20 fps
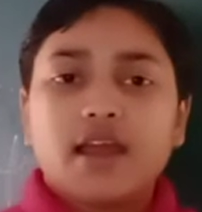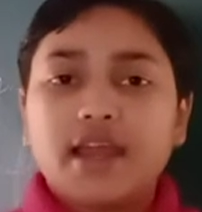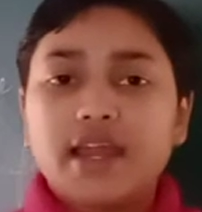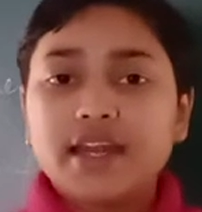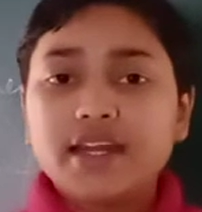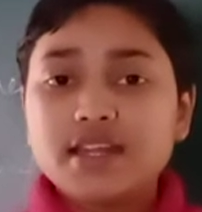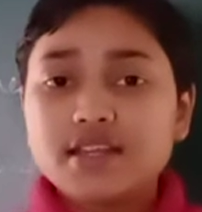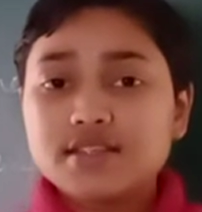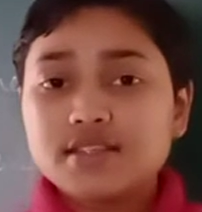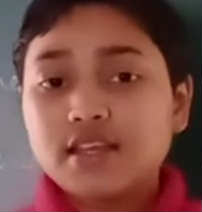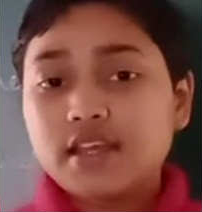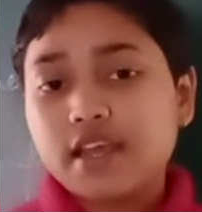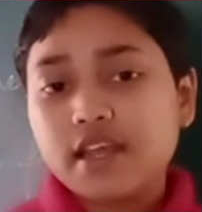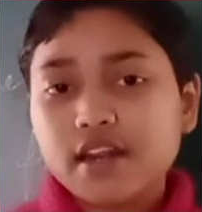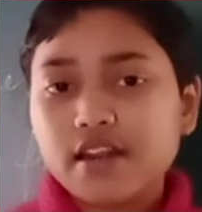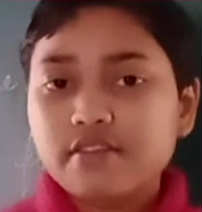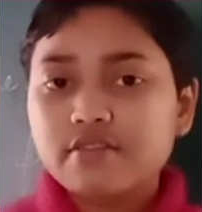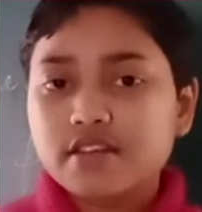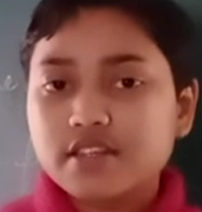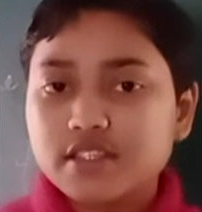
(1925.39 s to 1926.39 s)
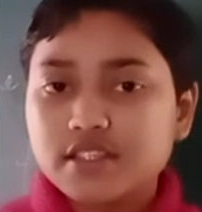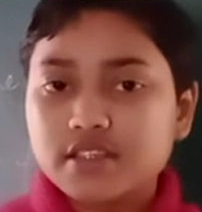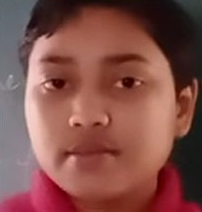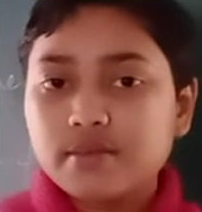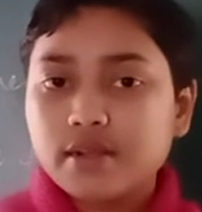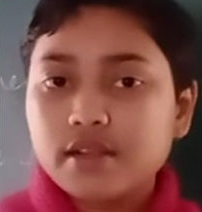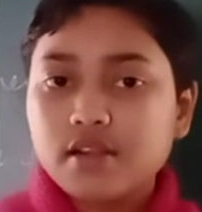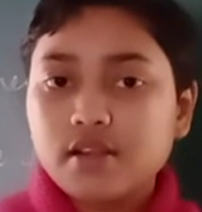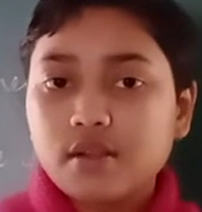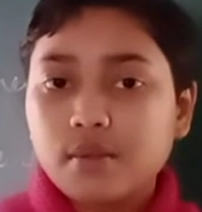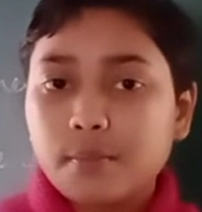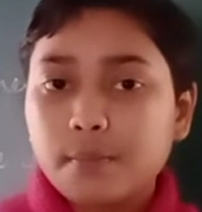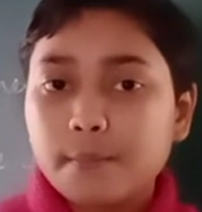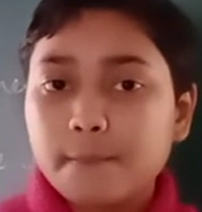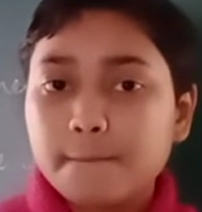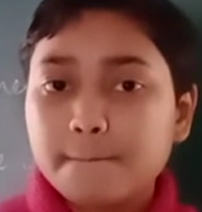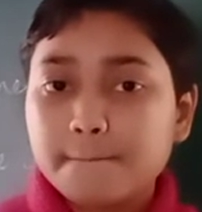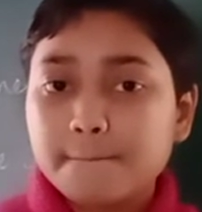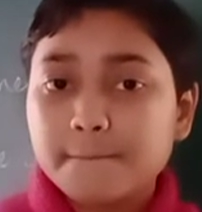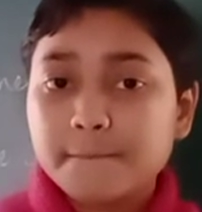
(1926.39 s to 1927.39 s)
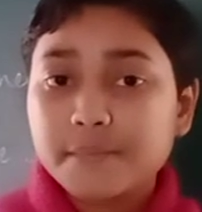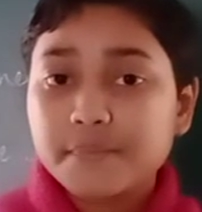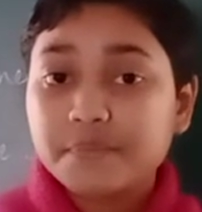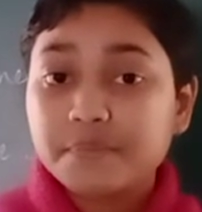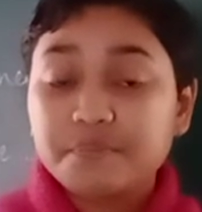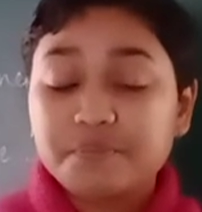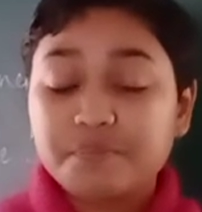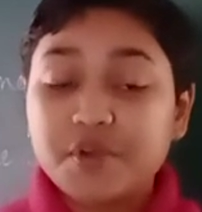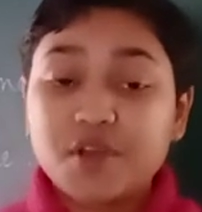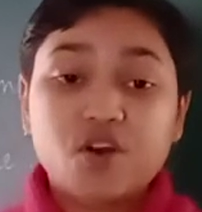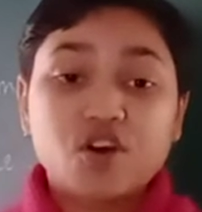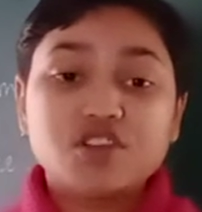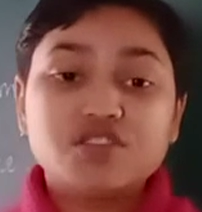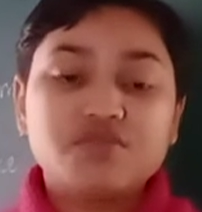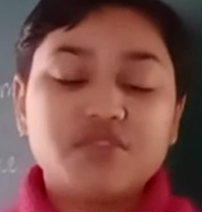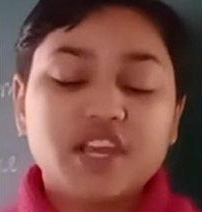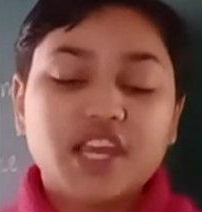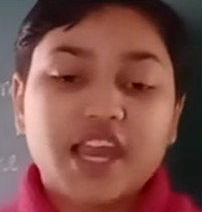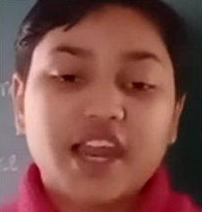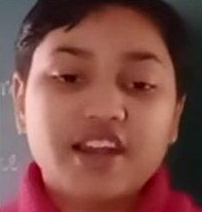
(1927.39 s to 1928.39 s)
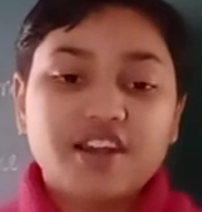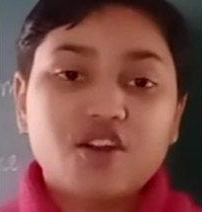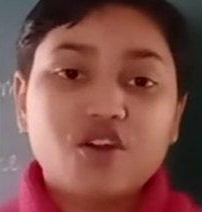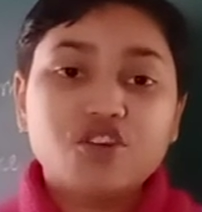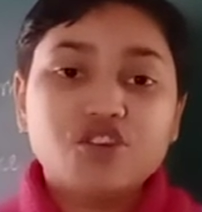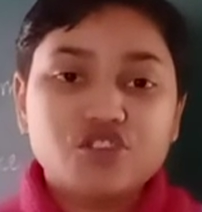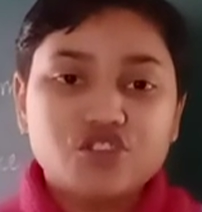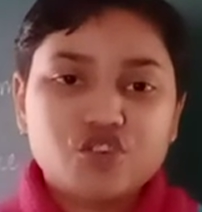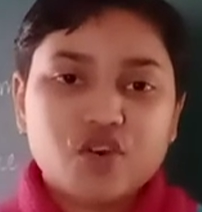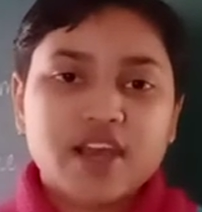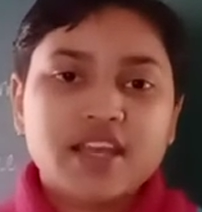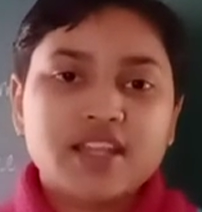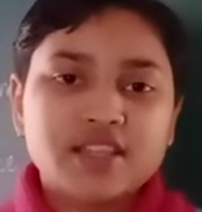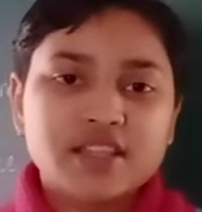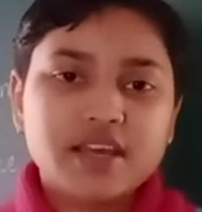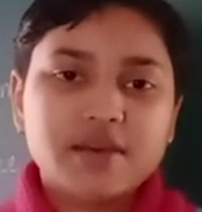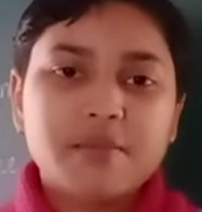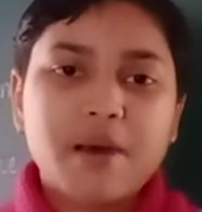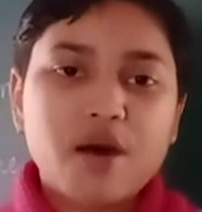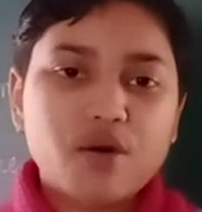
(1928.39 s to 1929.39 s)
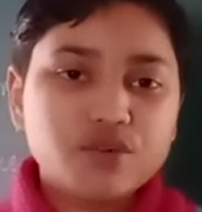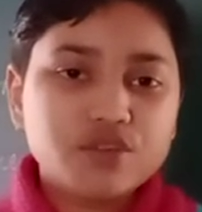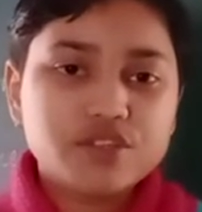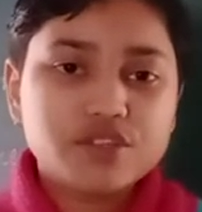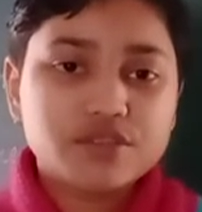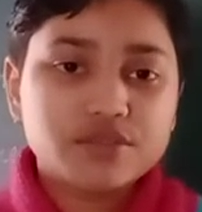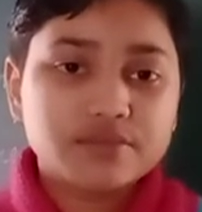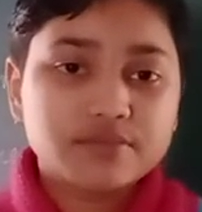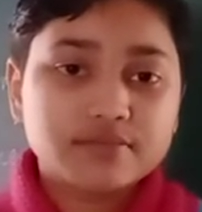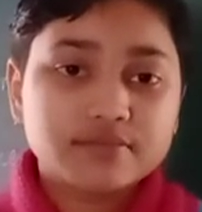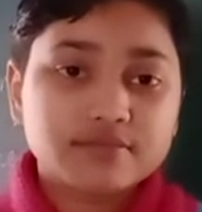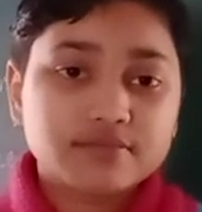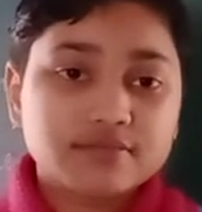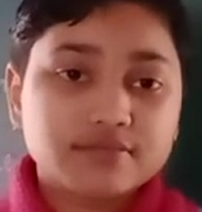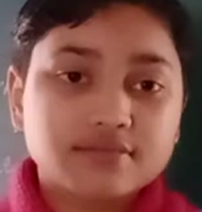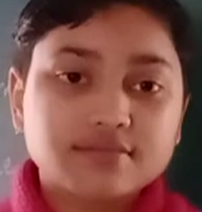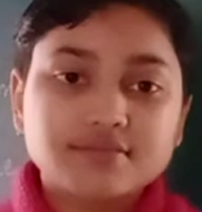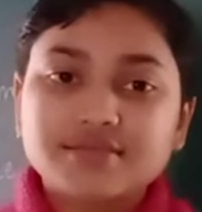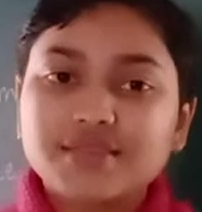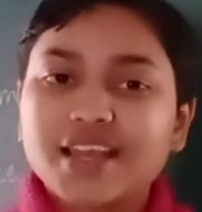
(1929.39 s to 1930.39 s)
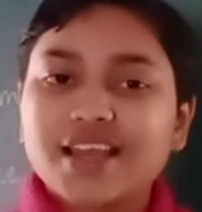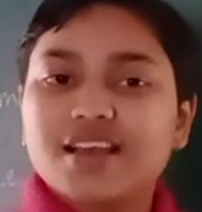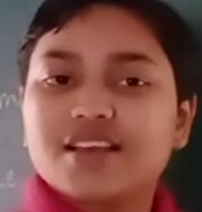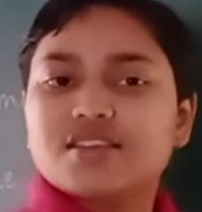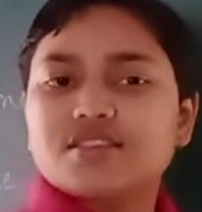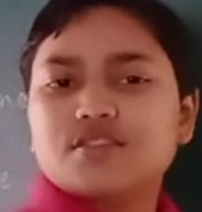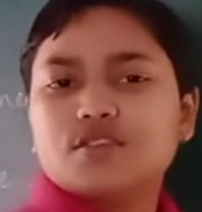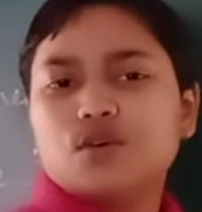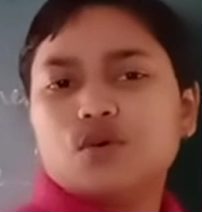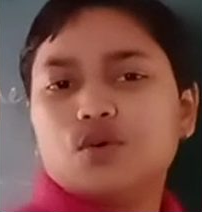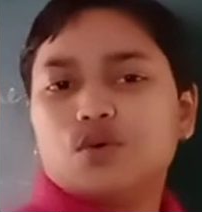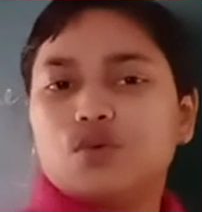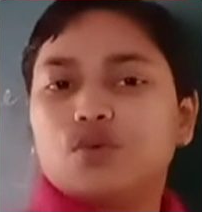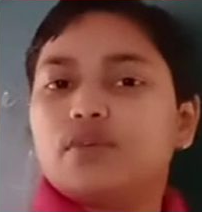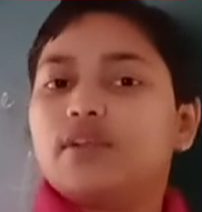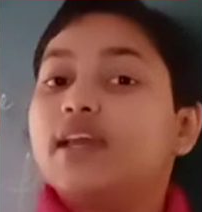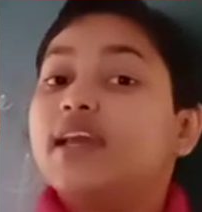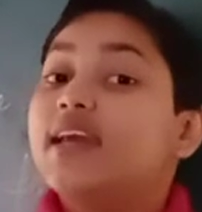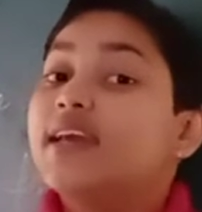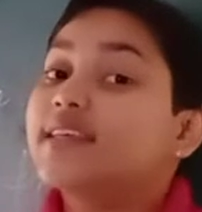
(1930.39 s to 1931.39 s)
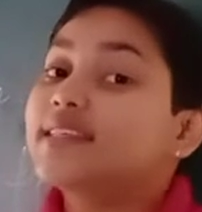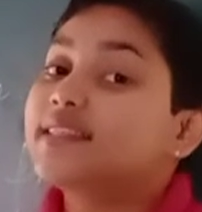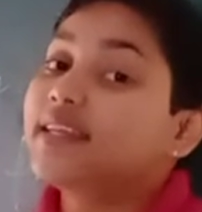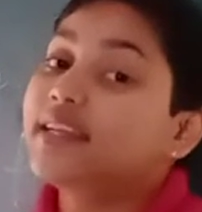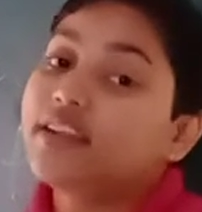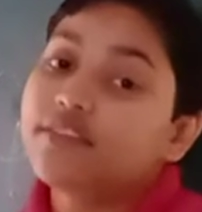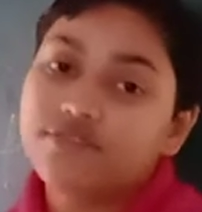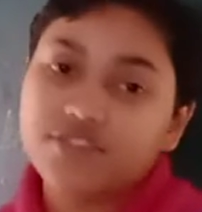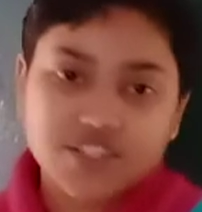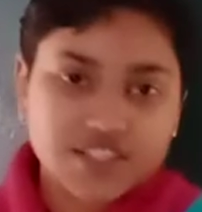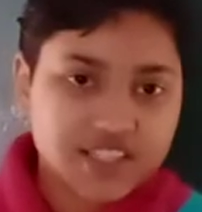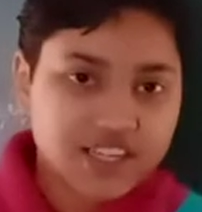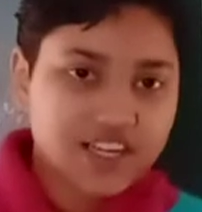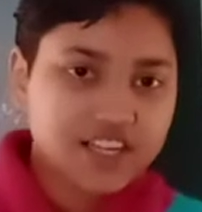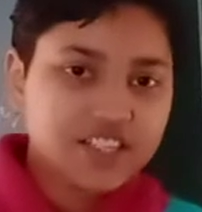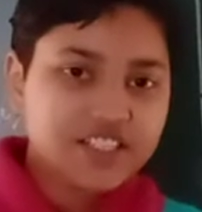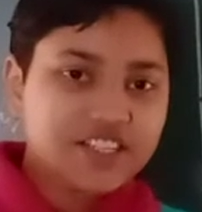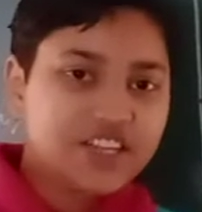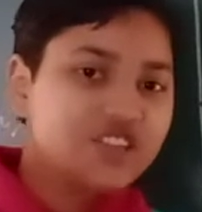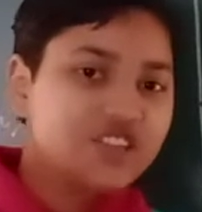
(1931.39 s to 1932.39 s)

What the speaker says: it is irreversible because we cannot join them out. So is it a physical